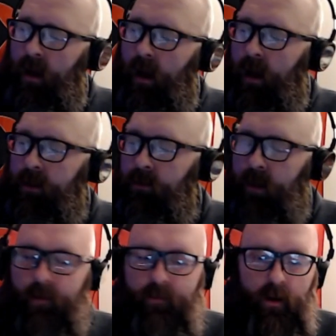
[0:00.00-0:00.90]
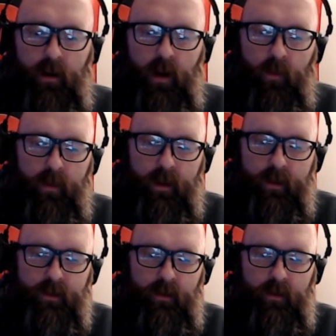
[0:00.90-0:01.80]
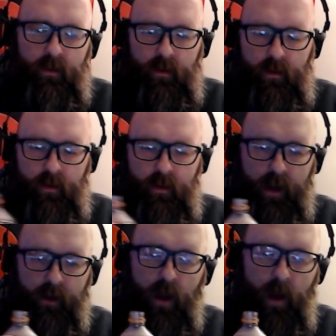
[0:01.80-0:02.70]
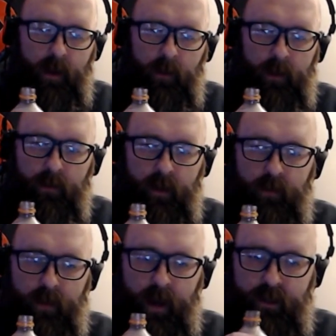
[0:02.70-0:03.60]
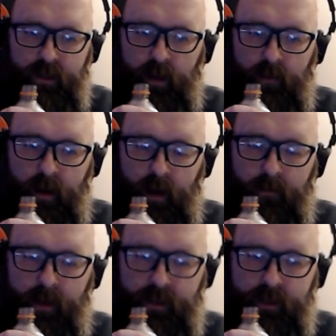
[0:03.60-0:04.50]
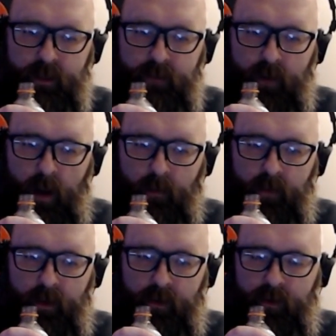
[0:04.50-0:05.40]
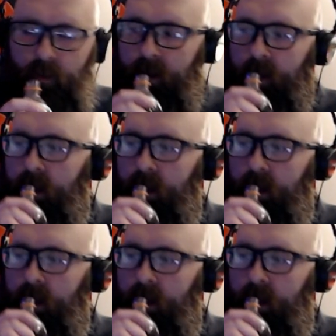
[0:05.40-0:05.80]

I'll do that for a couple minutes. I don't know how many people have passed yet, but I bet you it's probably under 20.